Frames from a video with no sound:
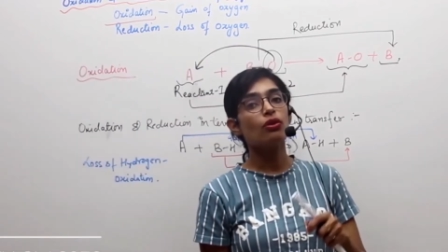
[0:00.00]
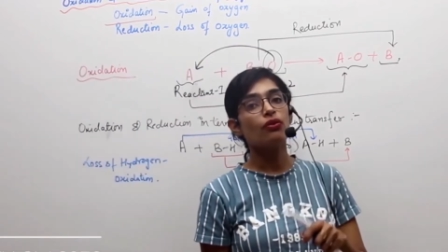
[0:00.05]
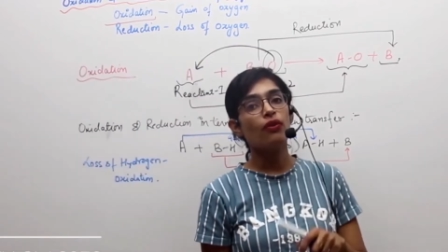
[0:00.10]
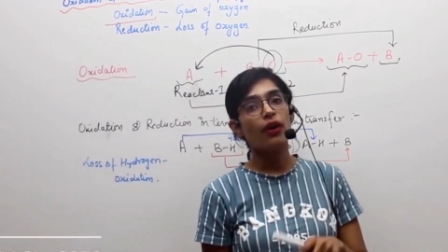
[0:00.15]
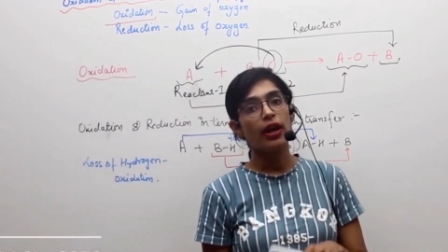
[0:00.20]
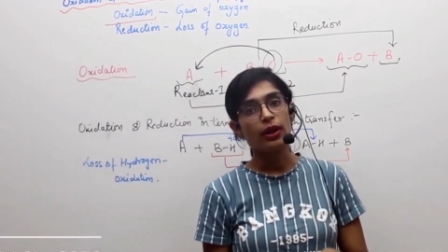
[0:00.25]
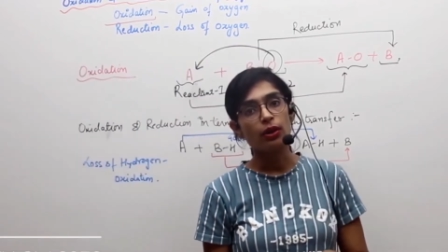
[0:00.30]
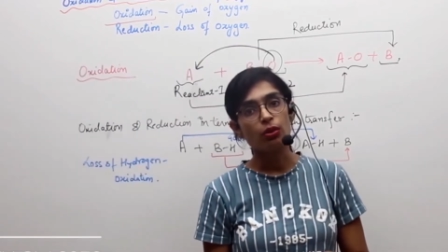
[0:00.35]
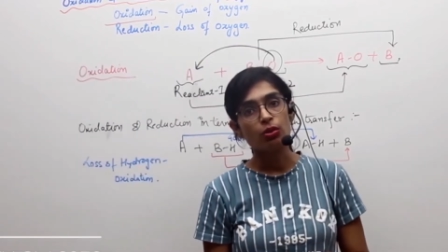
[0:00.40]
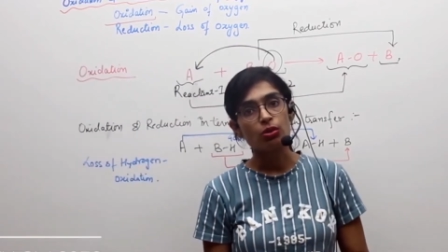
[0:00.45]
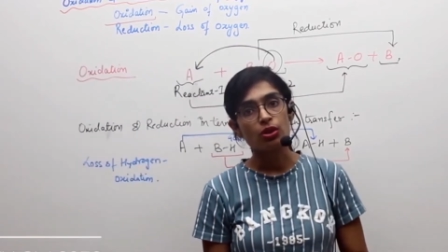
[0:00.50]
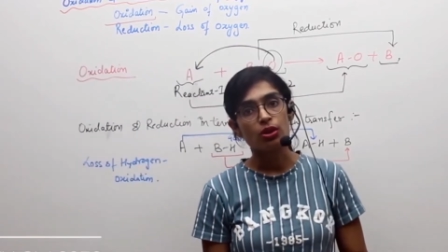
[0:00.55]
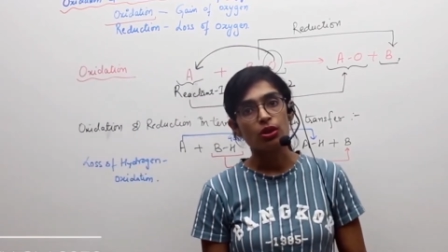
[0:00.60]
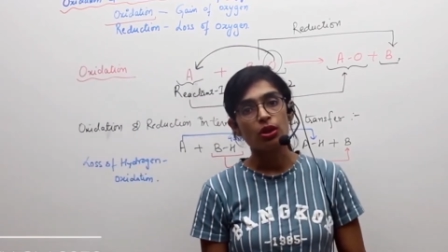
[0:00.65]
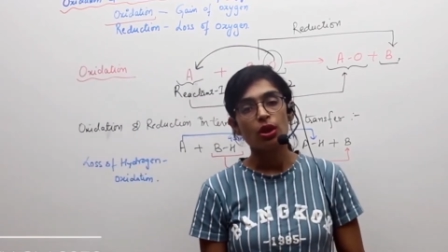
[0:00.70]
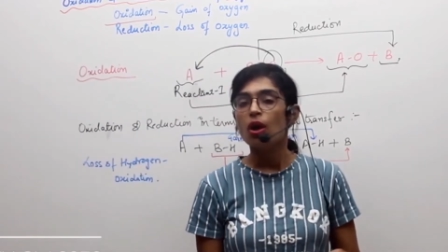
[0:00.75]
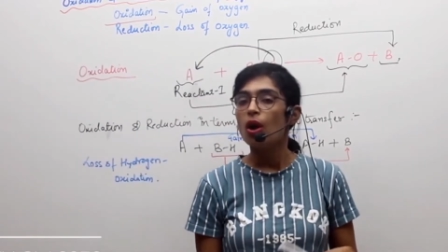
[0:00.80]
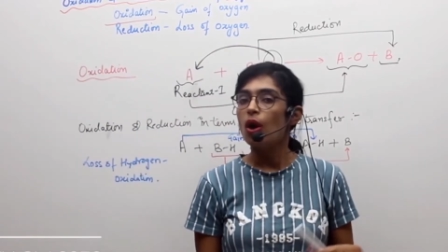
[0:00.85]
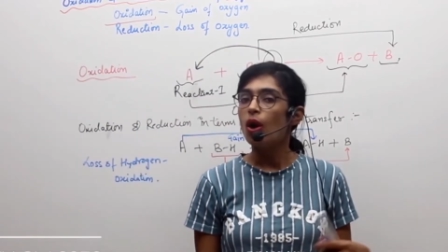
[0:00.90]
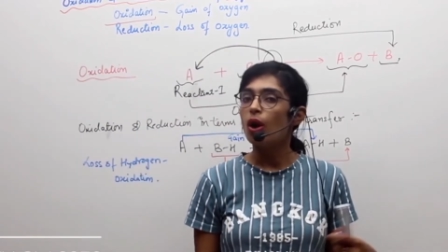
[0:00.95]
of hydrogen
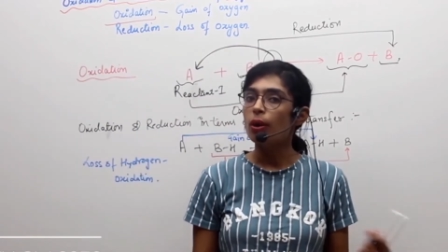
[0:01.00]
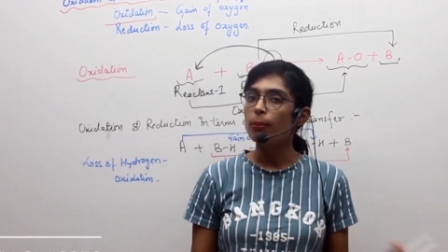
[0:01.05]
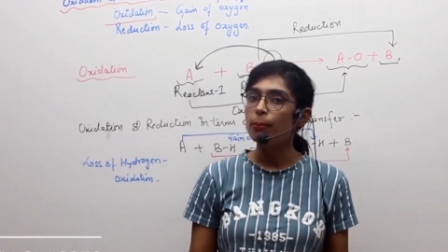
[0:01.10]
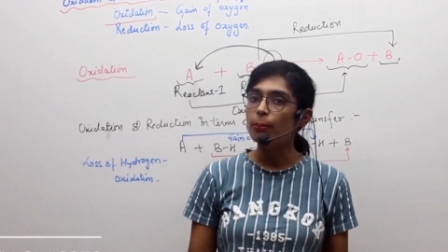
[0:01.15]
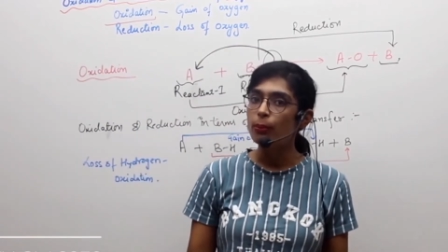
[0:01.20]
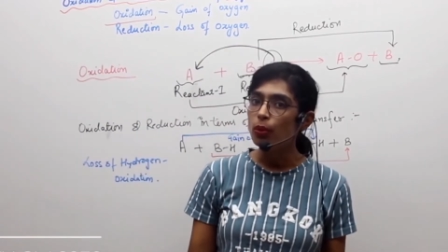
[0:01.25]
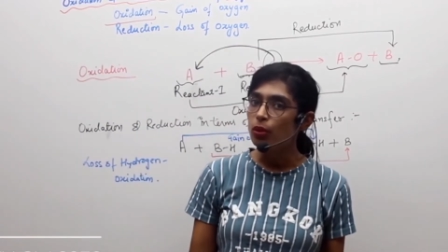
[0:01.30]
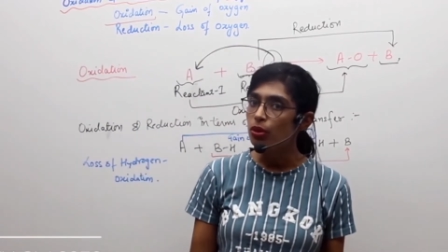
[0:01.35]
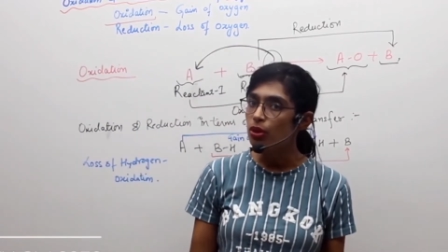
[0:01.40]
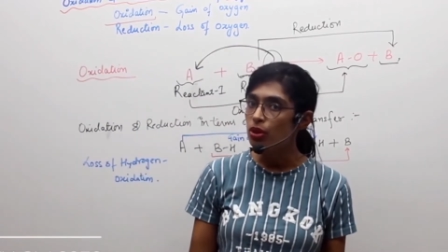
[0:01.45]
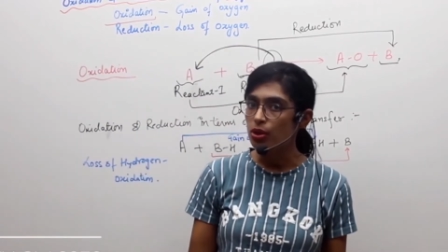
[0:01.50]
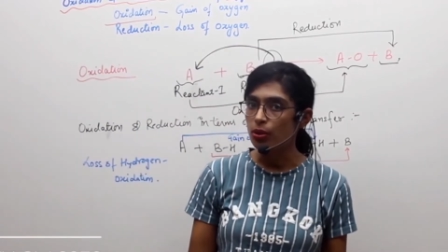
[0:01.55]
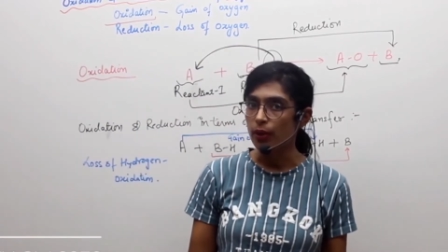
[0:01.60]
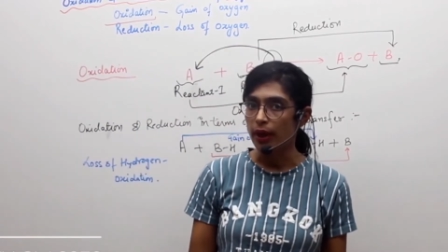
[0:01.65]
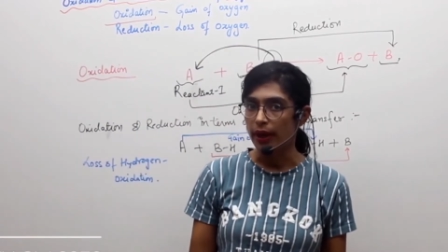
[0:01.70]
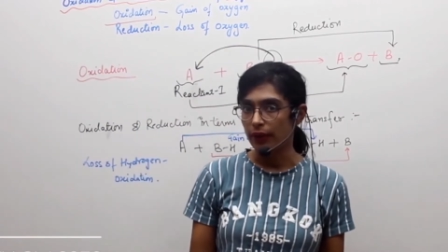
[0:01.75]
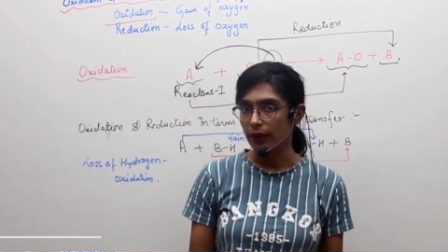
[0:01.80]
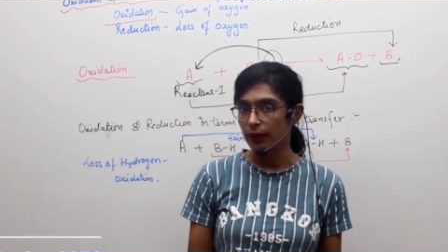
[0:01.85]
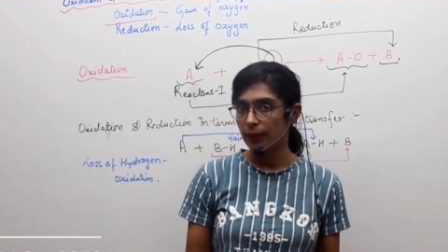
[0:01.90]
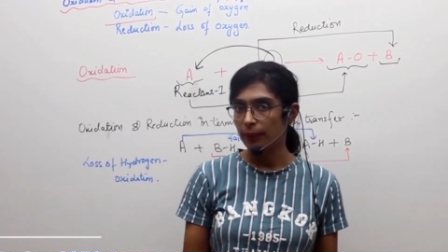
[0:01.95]
or both
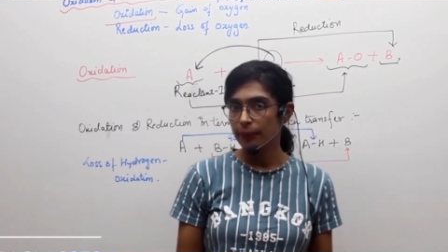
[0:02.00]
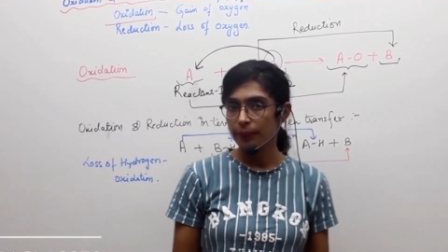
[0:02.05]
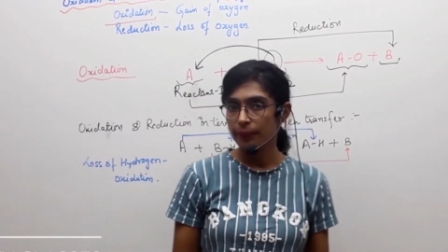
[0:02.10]
together,